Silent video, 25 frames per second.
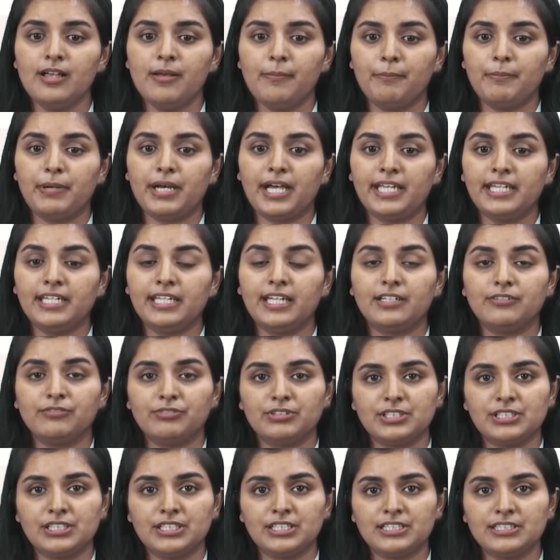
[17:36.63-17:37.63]
buying
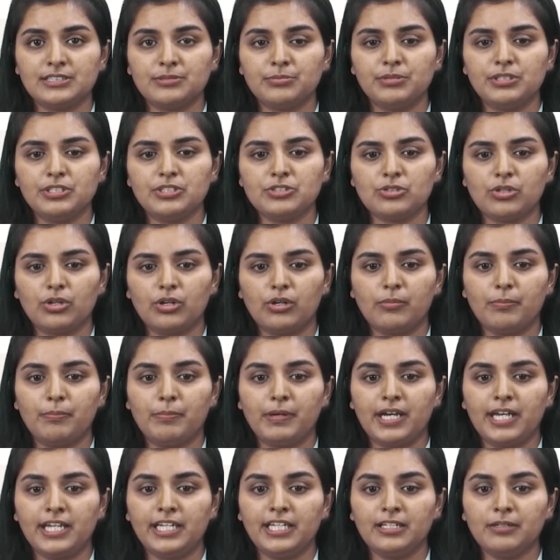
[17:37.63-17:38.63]
advertisement or
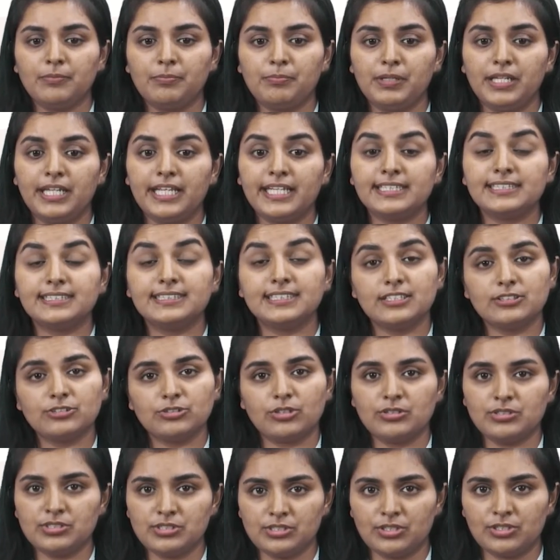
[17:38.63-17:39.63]
buying places
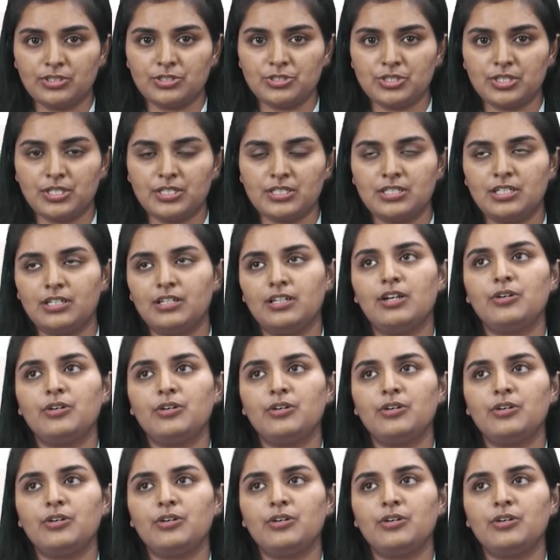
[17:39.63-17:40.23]
on search engine.